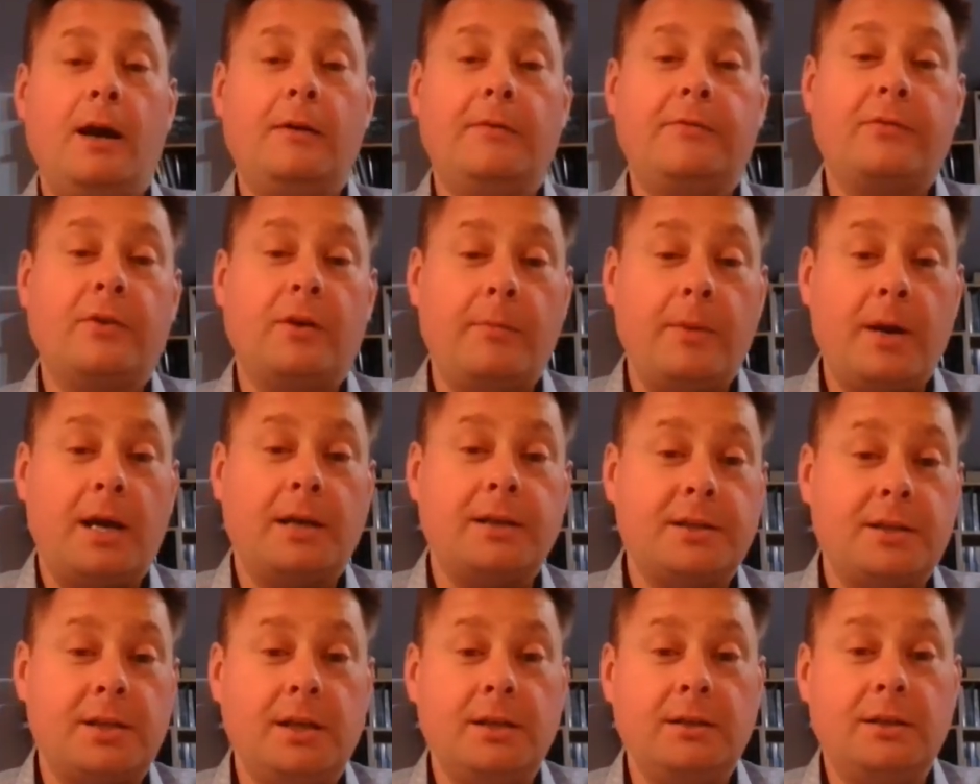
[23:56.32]
from our
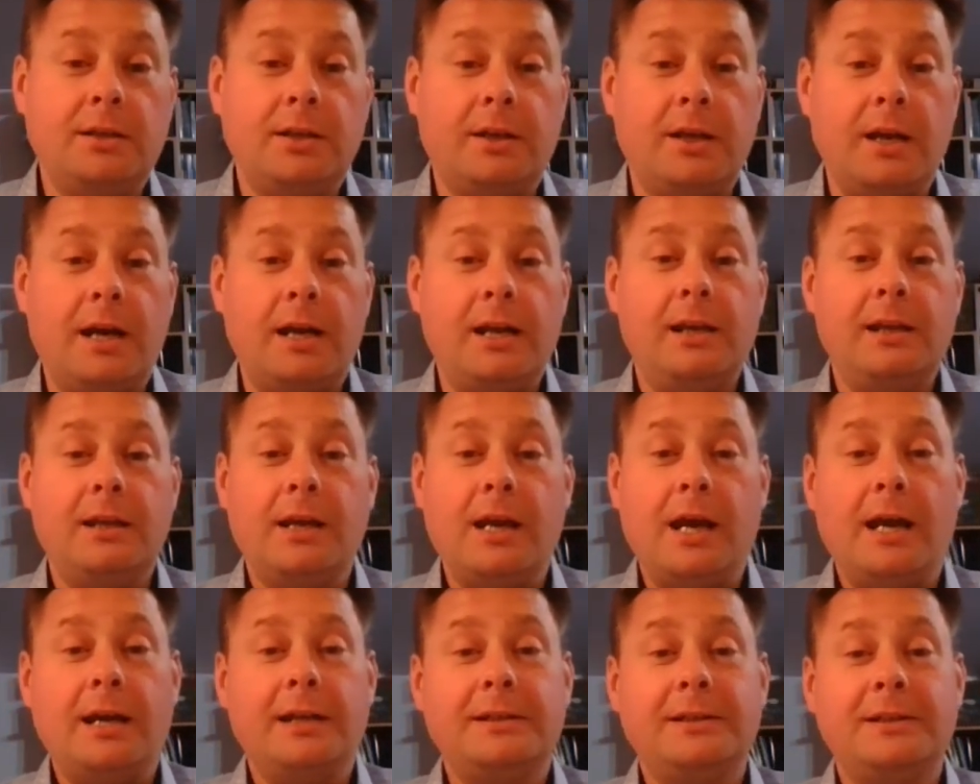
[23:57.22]
sin today.
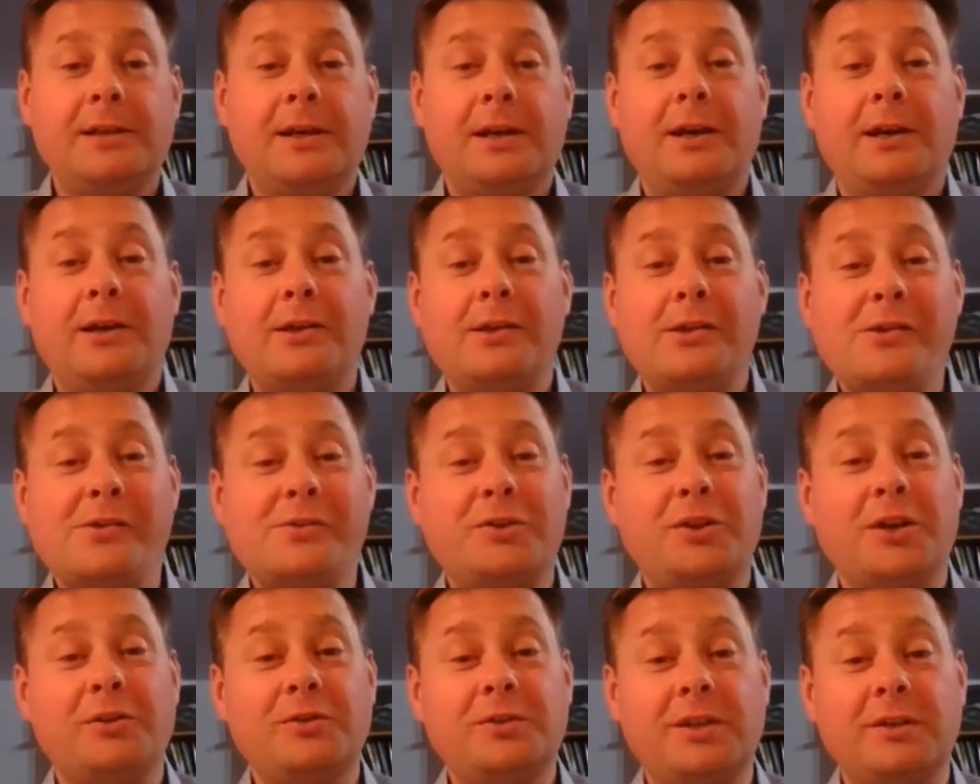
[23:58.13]
And
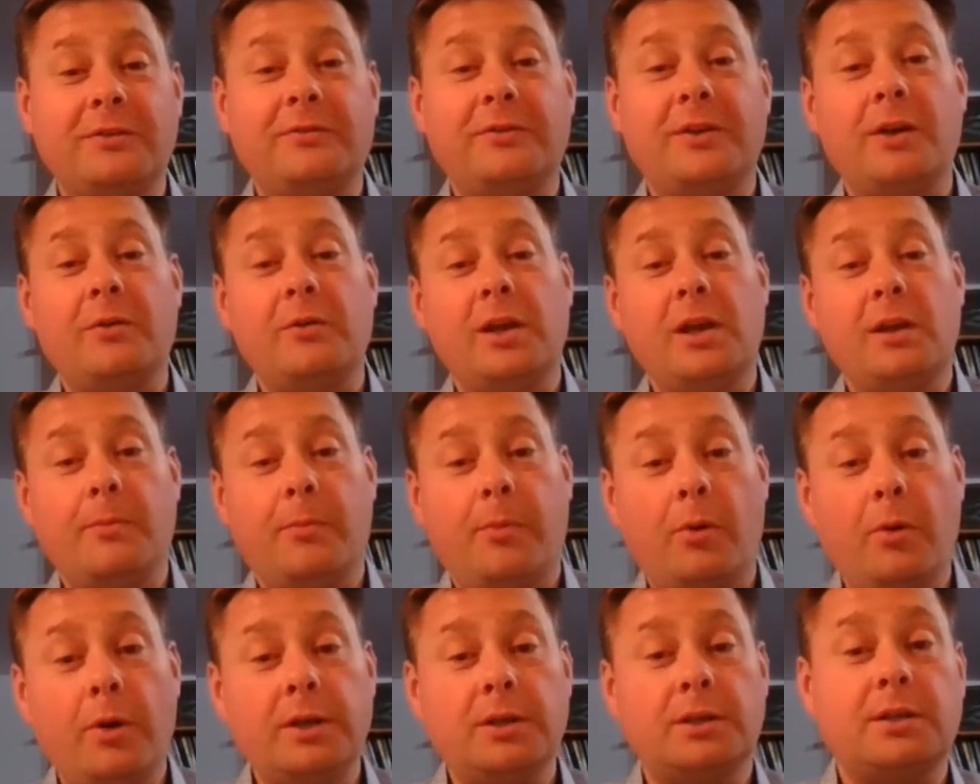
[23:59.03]
Joseph, though he
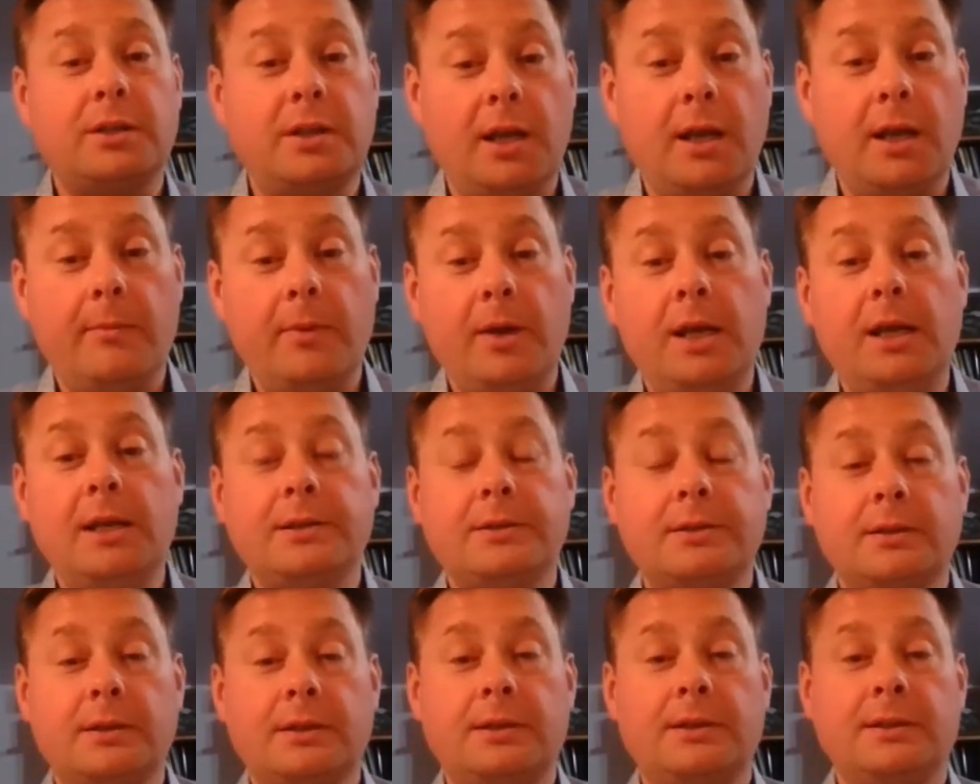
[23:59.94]
points to him,
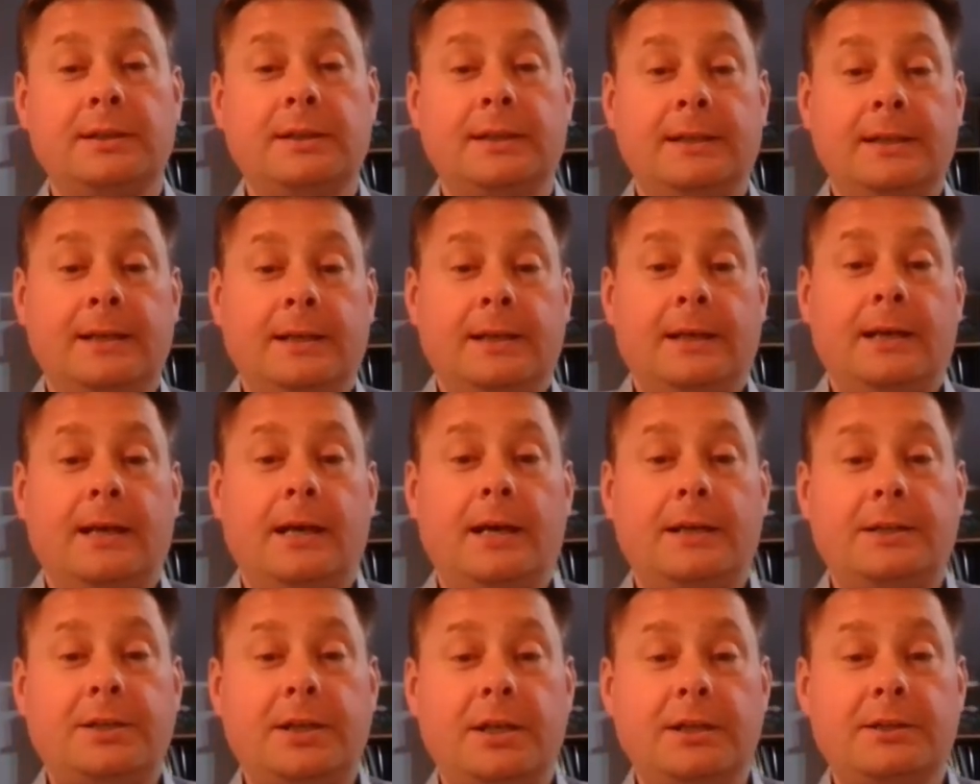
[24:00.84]
isn't
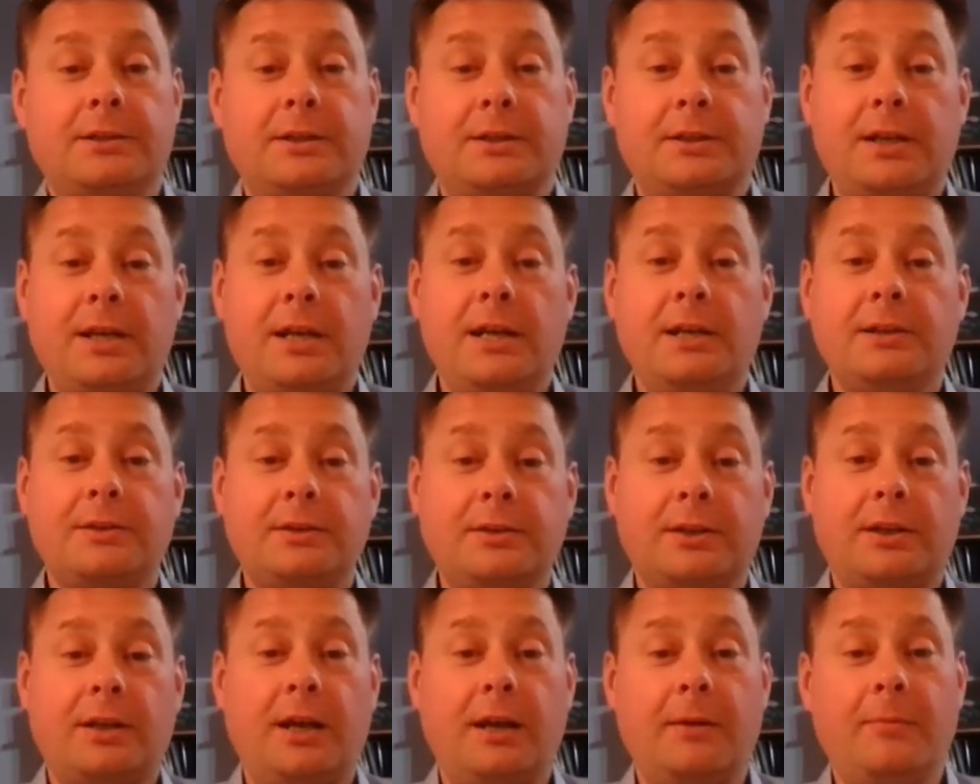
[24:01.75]
Jesus. He
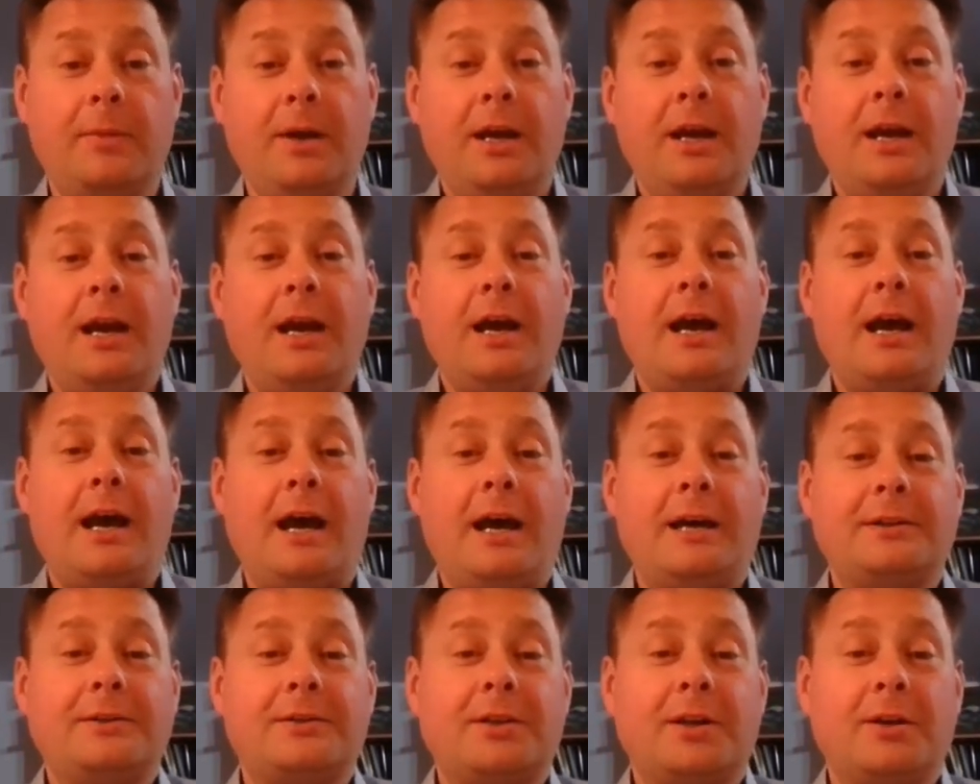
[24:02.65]
isn't him.
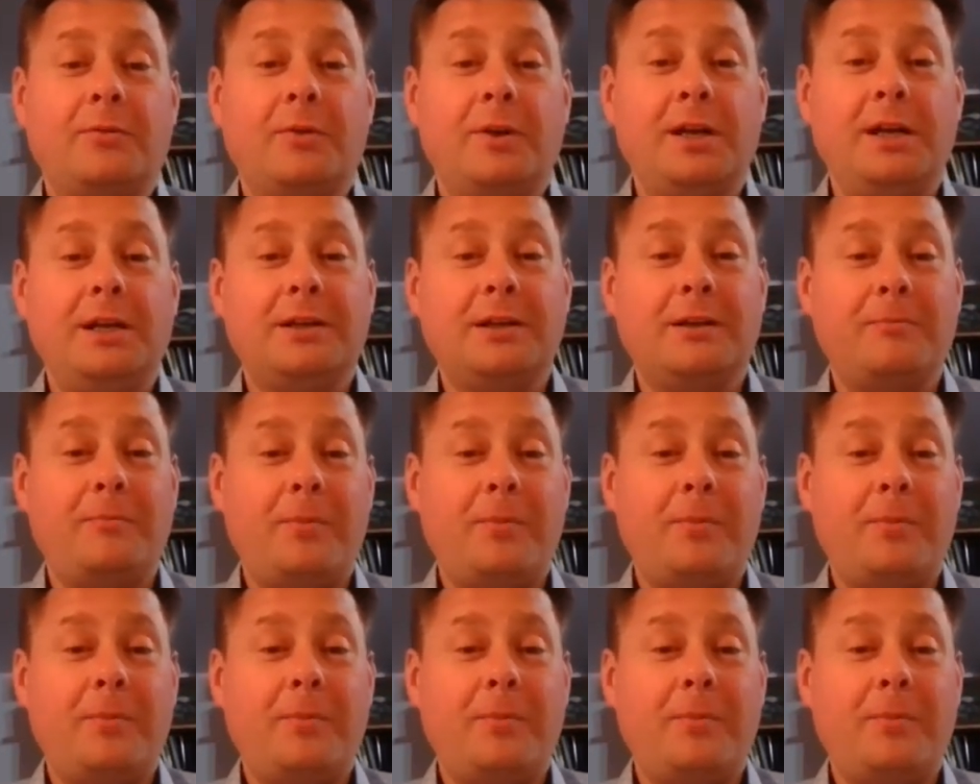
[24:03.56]
And so we need to